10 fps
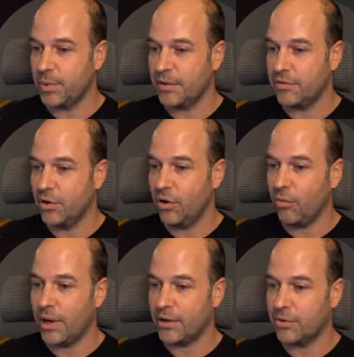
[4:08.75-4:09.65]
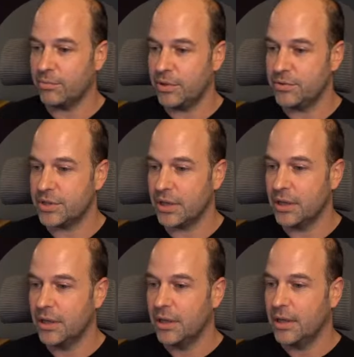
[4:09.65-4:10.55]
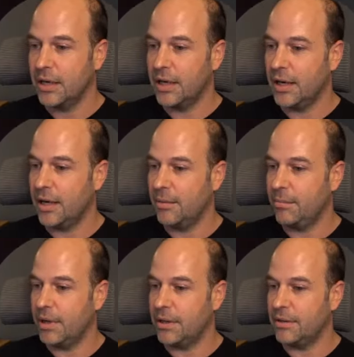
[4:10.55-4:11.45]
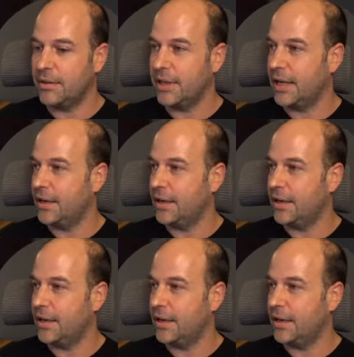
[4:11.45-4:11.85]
If you're not a Wacom user, then